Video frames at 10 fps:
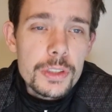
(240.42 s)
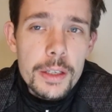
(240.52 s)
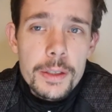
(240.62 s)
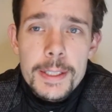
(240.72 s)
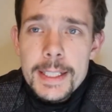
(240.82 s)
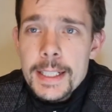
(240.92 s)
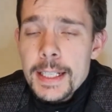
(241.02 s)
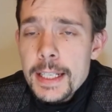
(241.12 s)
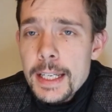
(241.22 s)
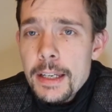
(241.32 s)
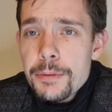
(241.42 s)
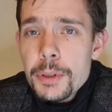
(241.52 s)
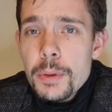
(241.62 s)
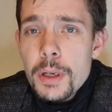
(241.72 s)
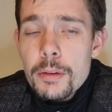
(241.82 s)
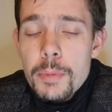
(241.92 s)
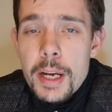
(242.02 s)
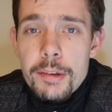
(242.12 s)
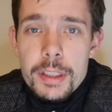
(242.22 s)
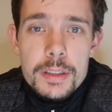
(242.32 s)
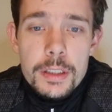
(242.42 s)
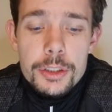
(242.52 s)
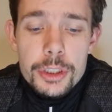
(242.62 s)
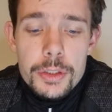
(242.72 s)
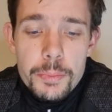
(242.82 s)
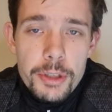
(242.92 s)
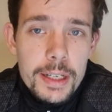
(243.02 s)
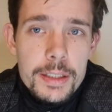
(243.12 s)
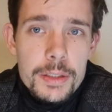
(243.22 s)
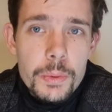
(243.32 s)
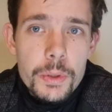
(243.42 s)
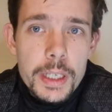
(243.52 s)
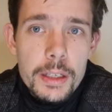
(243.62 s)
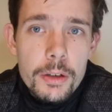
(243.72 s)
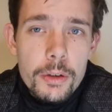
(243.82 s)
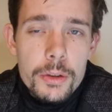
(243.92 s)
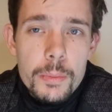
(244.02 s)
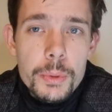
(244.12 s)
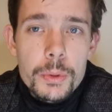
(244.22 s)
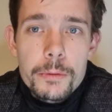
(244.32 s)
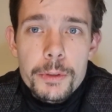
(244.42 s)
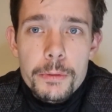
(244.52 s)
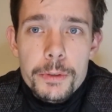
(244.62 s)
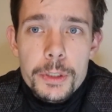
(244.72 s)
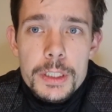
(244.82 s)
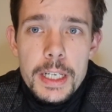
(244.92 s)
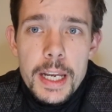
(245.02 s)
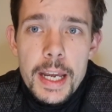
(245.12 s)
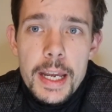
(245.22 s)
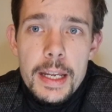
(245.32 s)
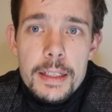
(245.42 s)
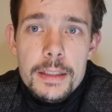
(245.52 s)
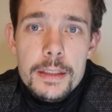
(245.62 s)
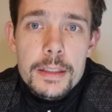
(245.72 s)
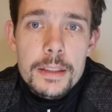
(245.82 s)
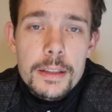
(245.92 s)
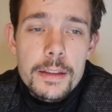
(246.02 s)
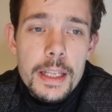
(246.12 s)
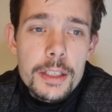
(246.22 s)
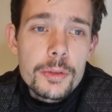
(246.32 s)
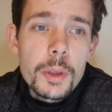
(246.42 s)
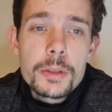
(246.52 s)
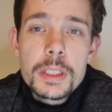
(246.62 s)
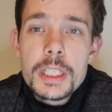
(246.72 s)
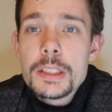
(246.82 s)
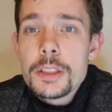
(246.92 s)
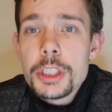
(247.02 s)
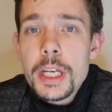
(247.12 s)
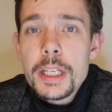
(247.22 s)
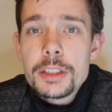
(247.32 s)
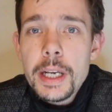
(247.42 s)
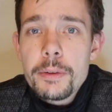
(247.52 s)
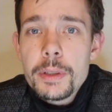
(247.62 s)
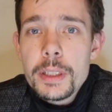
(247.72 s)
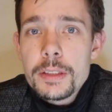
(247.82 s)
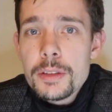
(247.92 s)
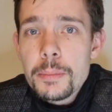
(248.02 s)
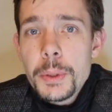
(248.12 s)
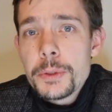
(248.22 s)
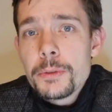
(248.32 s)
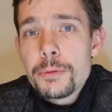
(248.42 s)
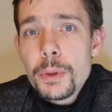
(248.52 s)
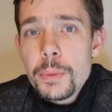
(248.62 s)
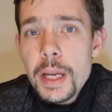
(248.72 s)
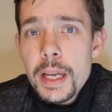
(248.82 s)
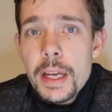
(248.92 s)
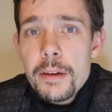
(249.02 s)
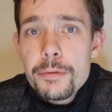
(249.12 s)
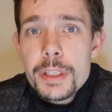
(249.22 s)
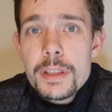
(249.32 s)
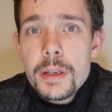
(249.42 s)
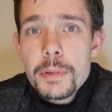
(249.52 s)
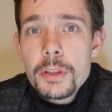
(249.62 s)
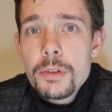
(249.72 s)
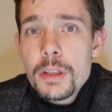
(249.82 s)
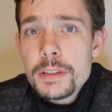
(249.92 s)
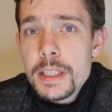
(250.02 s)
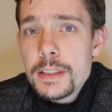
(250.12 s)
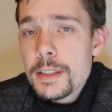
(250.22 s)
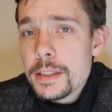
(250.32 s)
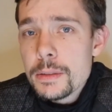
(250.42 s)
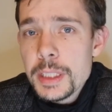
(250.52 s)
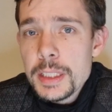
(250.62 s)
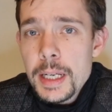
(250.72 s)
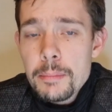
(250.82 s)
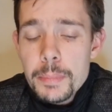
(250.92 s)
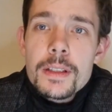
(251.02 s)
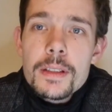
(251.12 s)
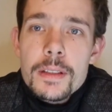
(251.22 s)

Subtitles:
So if you are wearing turn shoes, practice walking on the ball of your foot, and then you won't need to change out into modern footwear every time the grass gets a little bit damp.